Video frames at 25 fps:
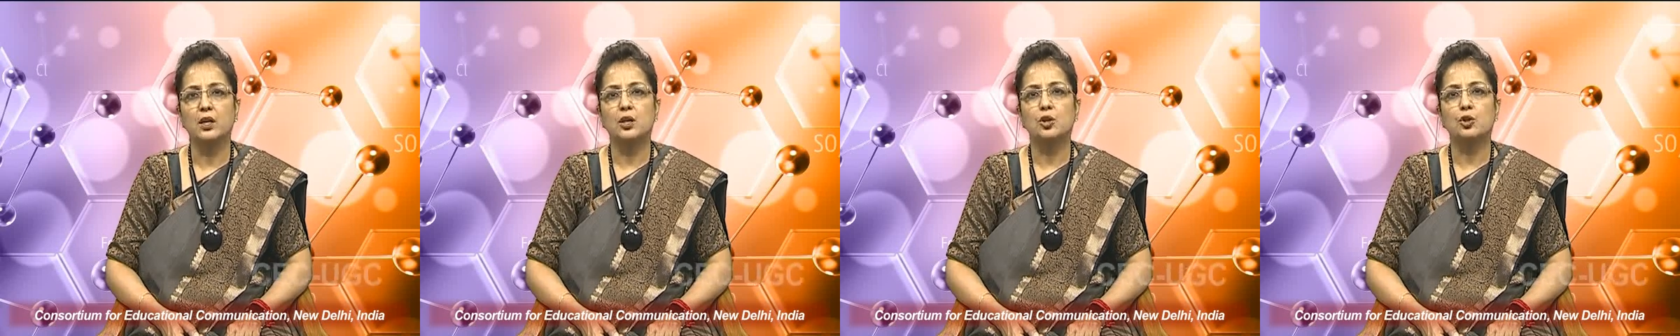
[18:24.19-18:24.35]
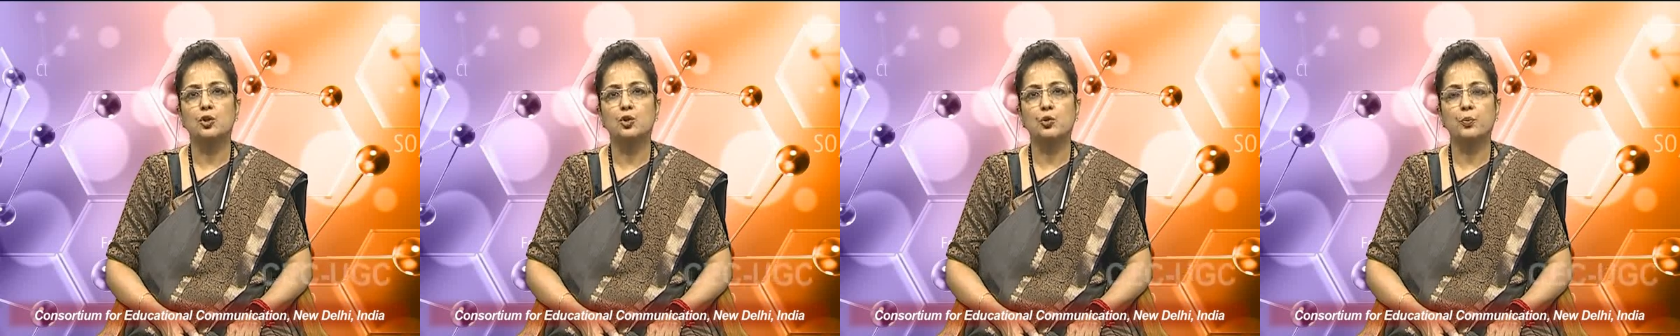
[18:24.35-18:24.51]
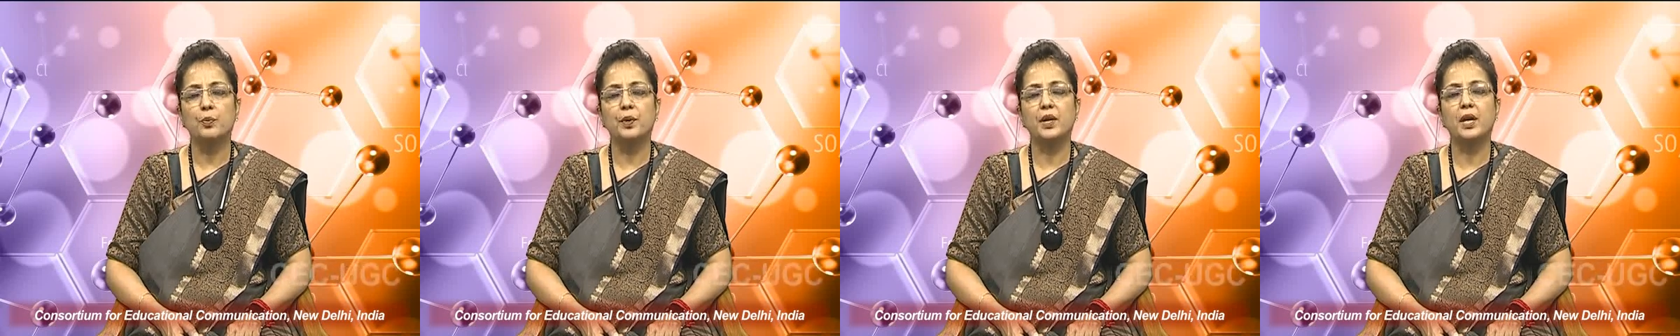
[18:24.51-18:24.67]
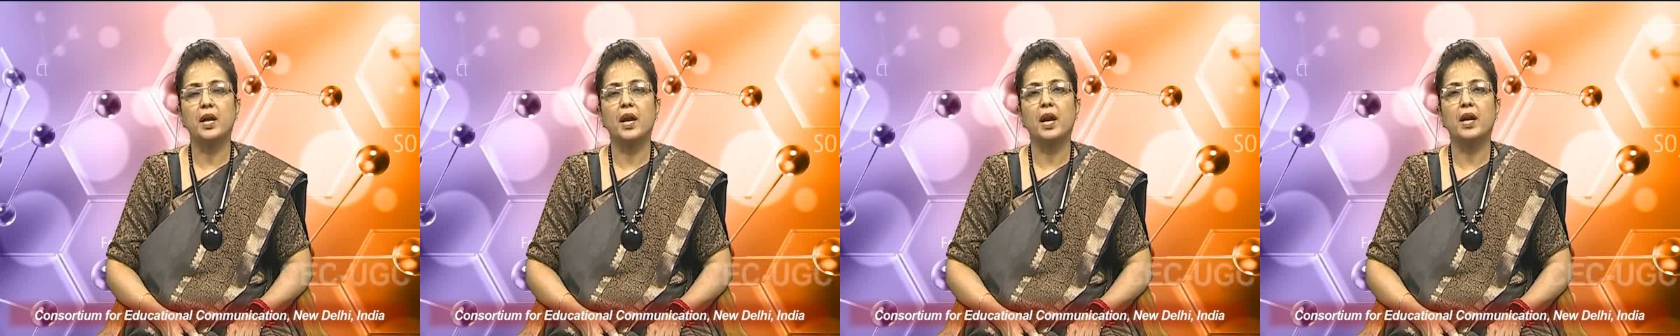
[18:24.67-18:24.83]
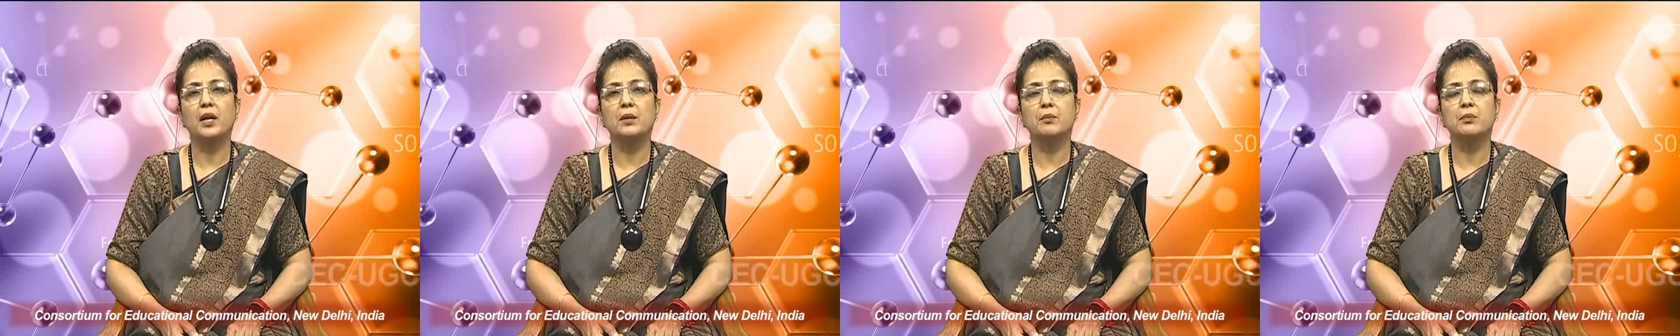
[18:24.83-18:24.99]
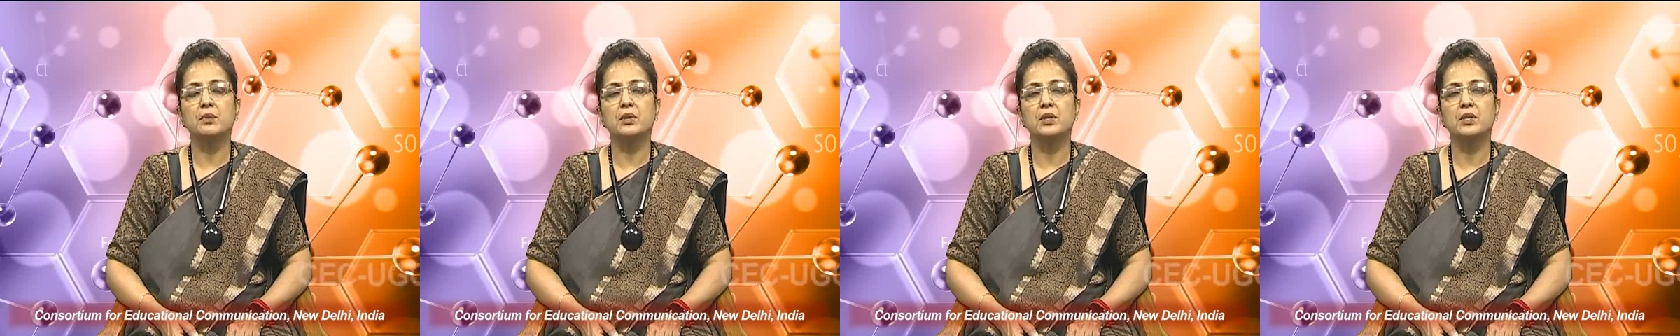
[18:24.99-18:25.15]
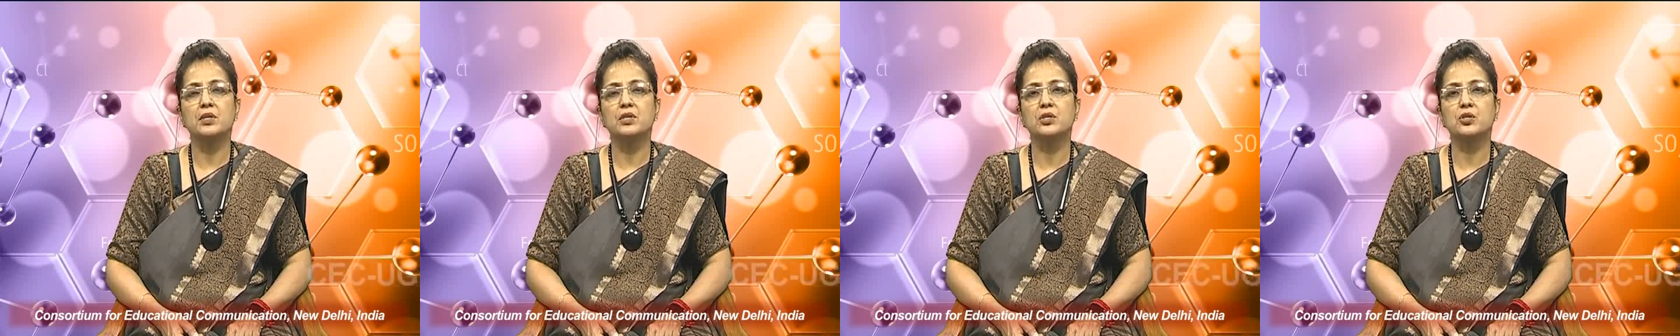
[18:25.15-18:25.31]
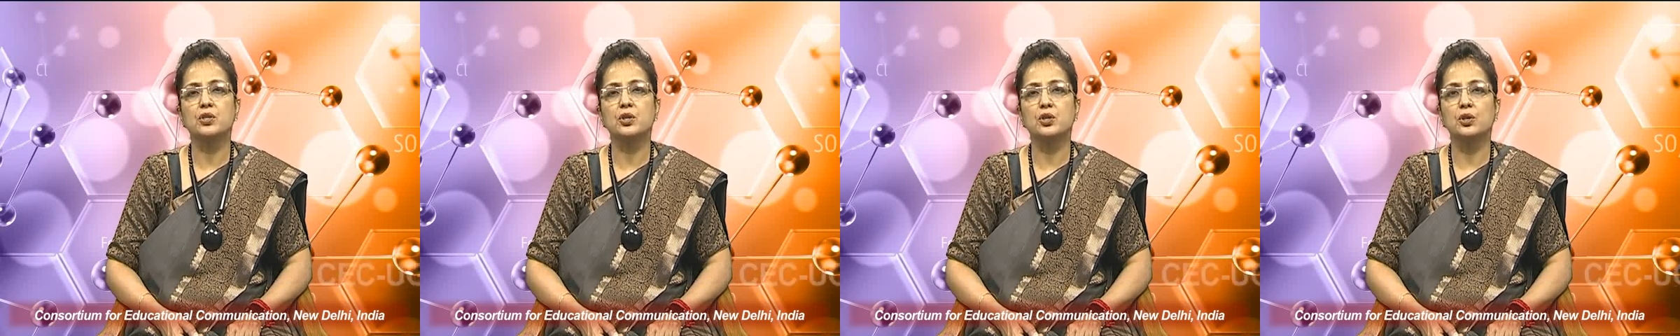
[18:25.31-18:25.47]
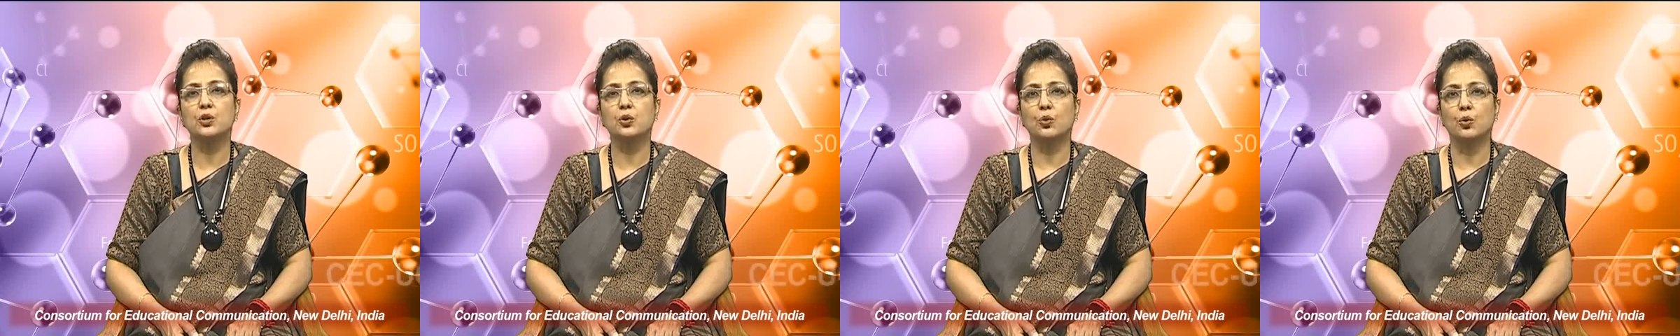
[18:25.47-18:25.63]
to be
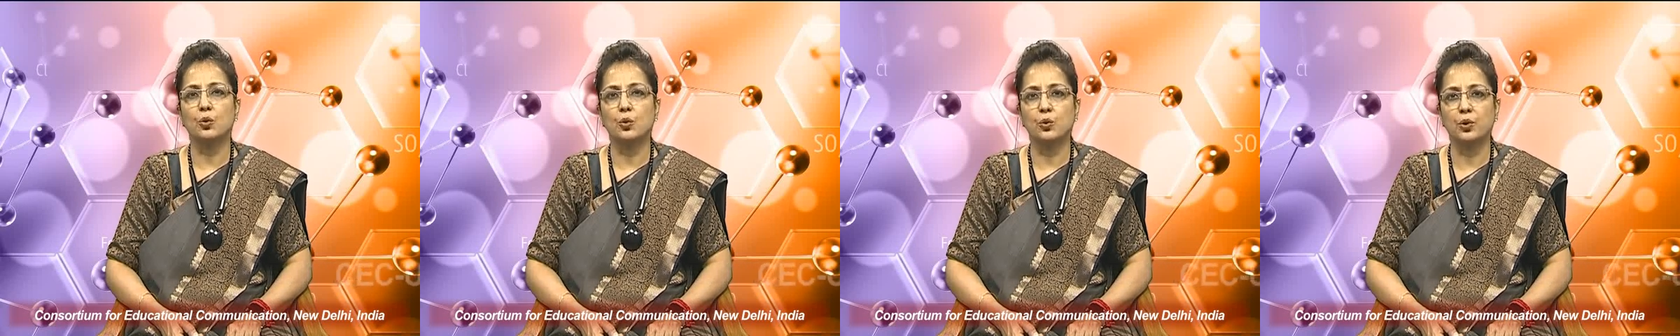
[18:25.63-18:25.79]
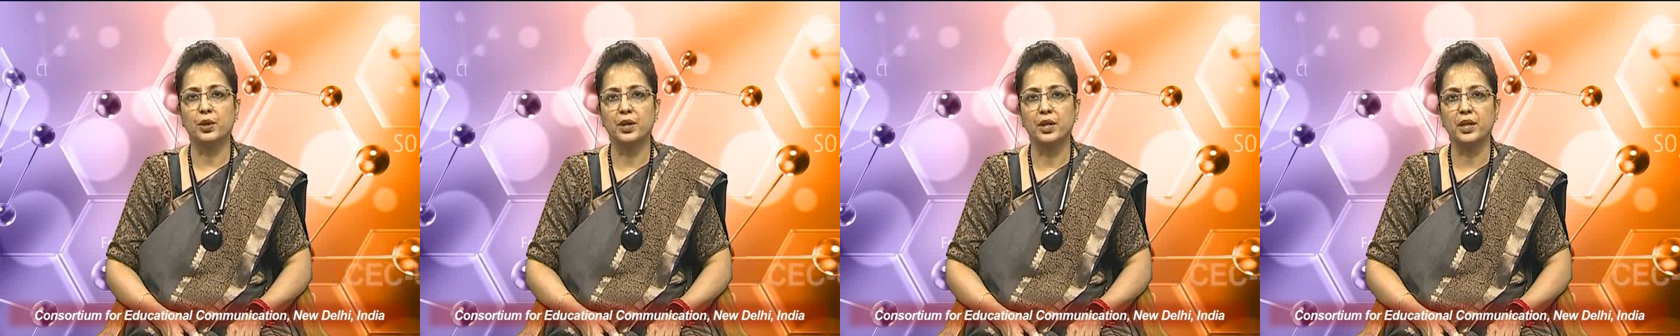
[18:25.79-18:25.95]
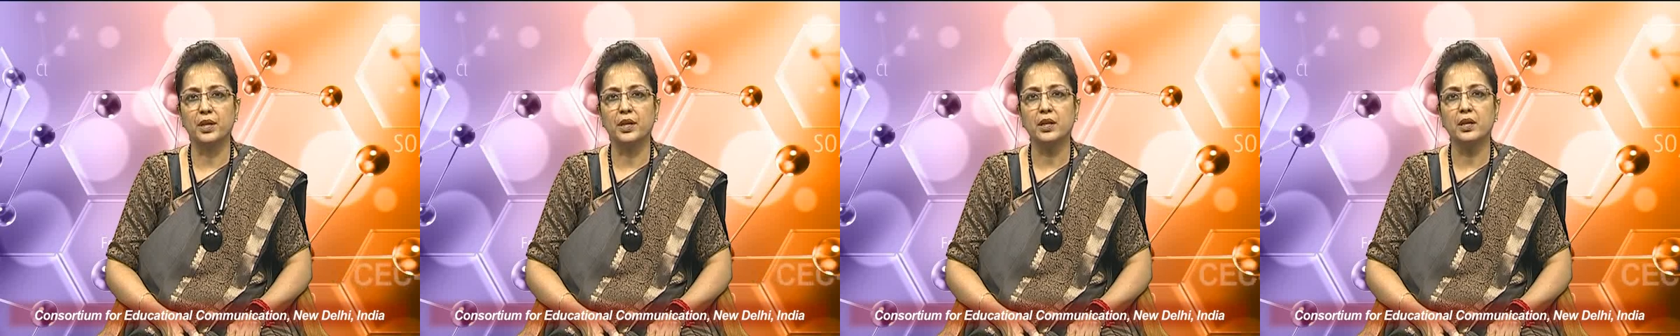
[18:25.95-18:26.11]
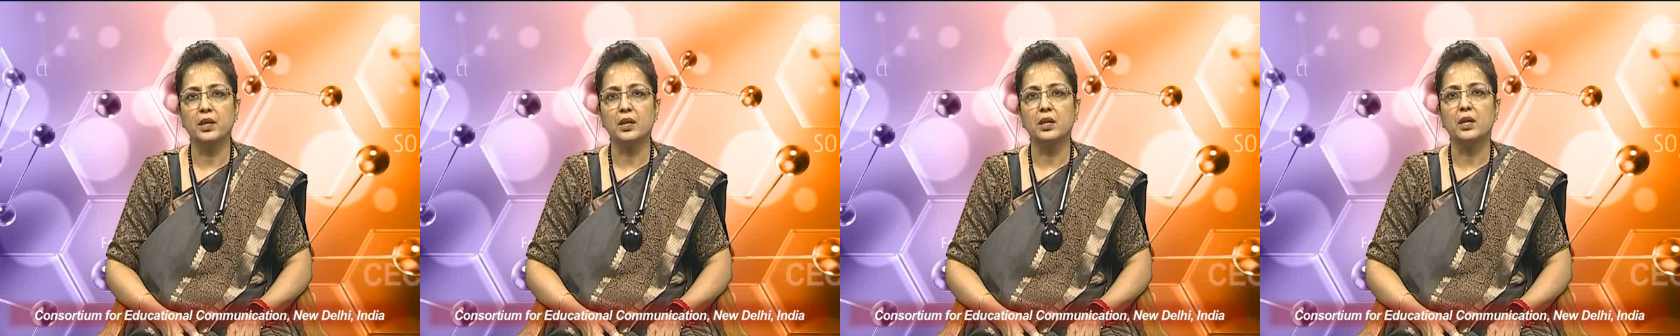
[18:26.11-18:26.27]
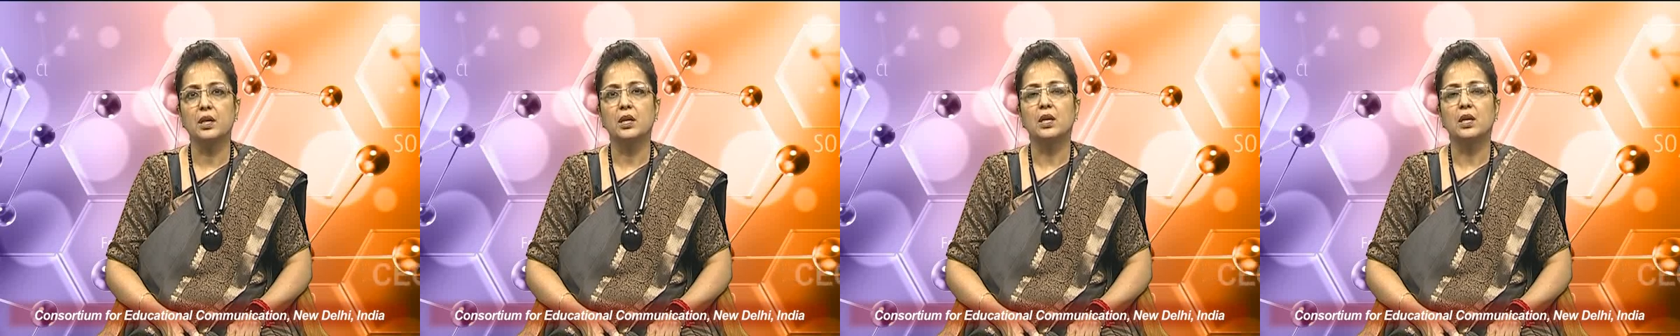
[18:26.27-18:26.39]
administered orally,